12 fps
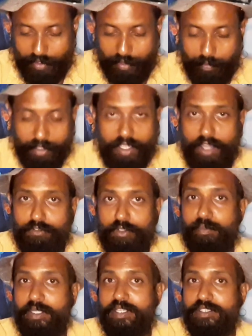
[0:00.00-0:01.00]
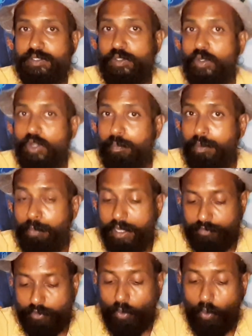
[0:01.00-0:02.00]
Be careful, because you're not prepared
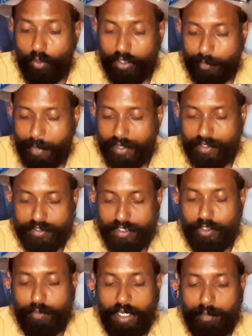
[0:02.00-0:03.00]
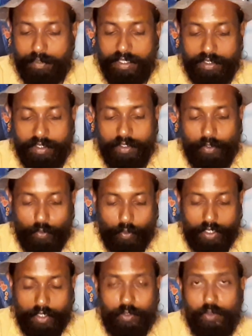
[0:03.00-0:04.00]
for all the battles that you might be going
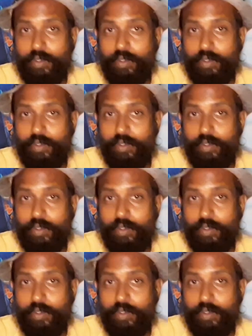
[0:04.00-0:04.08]
into.